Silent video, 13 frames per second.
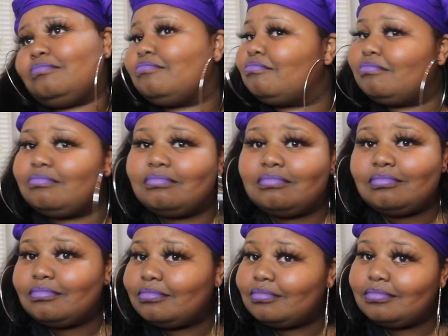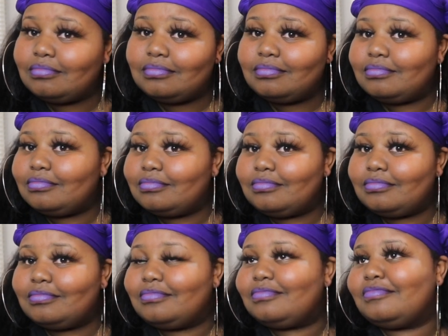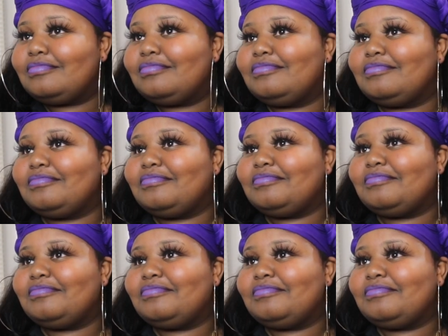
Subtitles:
Nobody speaks.